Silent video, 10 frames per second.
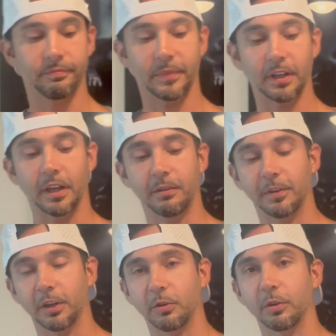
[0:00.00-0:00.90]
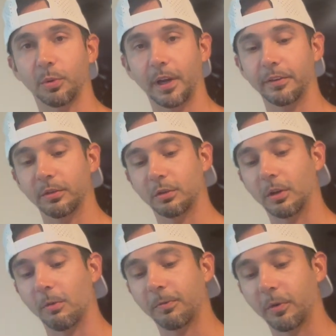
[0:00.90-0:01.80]
Again, if you can do it twice,
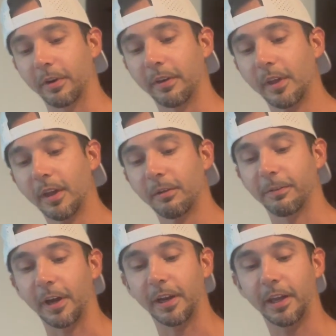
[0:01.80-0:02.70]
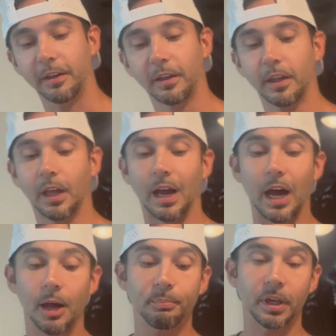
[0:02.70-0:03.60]
go for it. Friday,
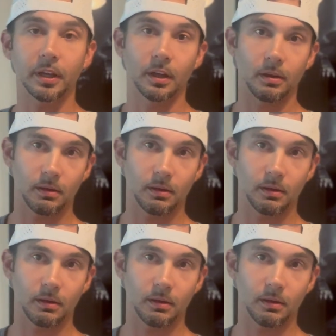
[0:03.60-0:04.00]
upping